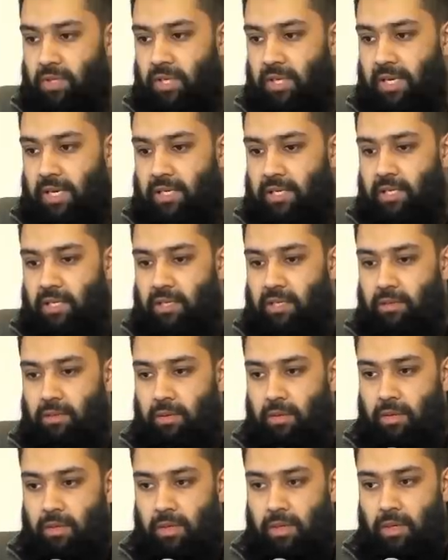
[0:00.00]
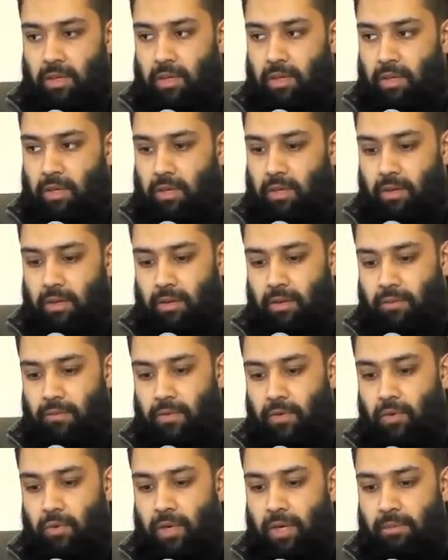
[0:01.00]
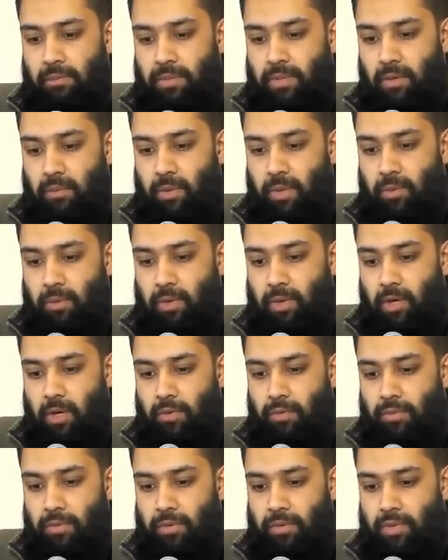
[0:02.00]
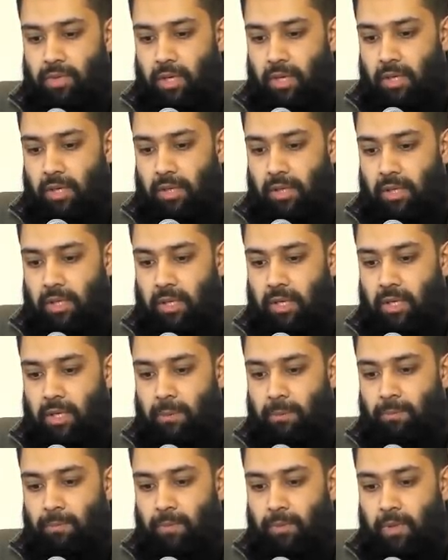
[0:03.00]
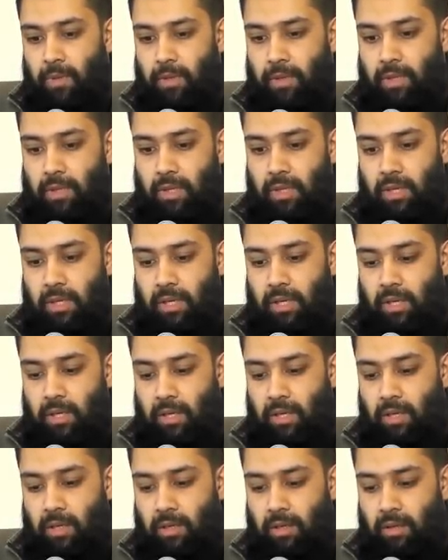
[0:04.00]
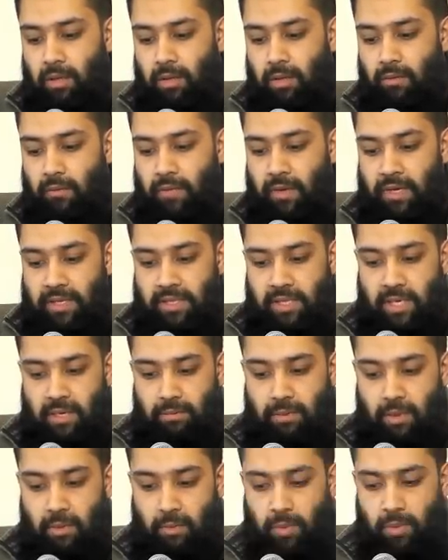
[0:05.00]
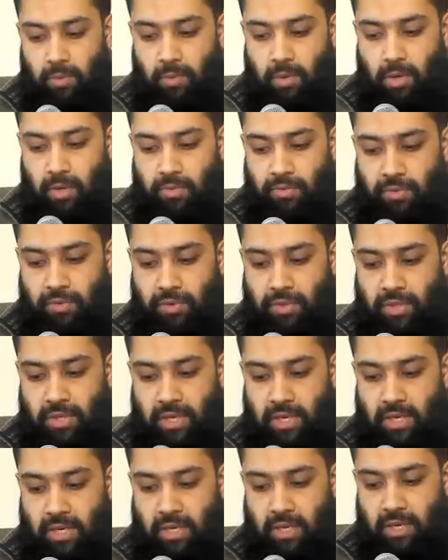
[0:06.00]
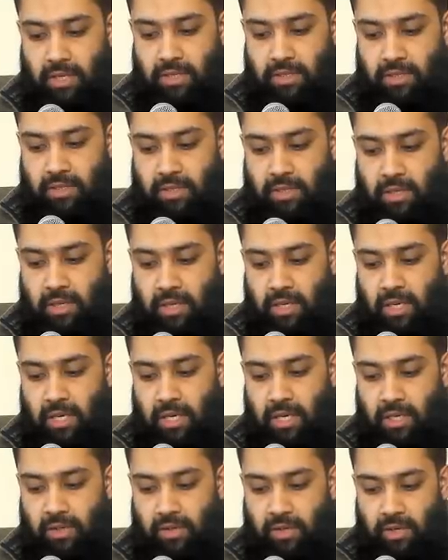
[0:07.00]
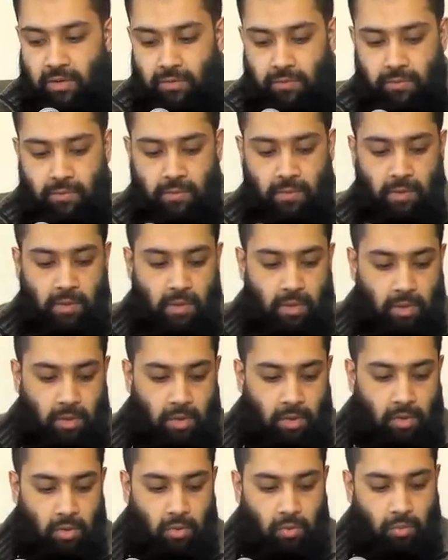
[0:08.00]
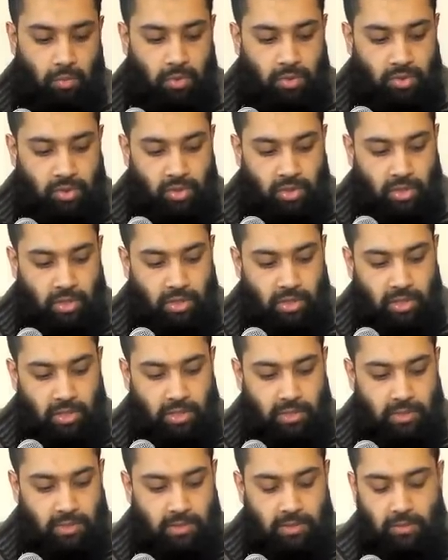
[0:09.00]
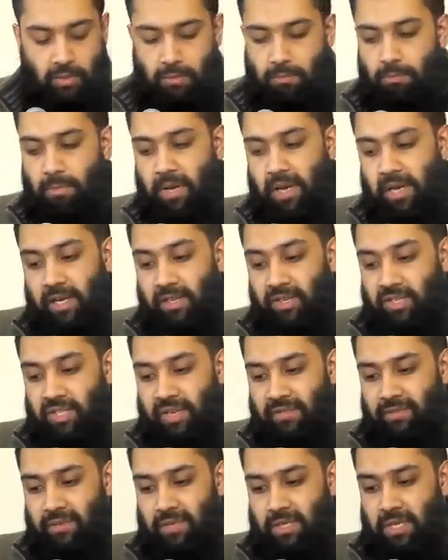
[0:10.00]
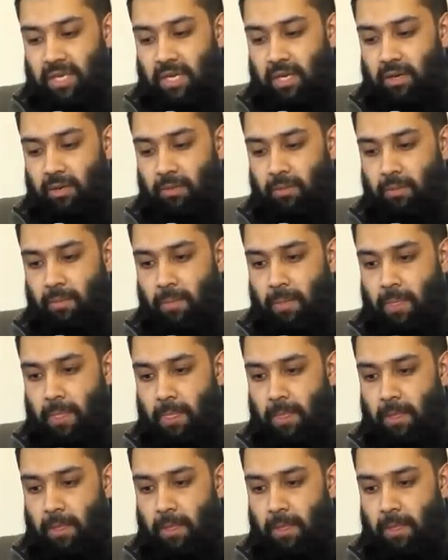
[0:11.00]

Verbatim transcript: just selected uh, a few names that we will go through inshallah the, the first thing that we will go through today is uh, Al-Latif, which is on page 17.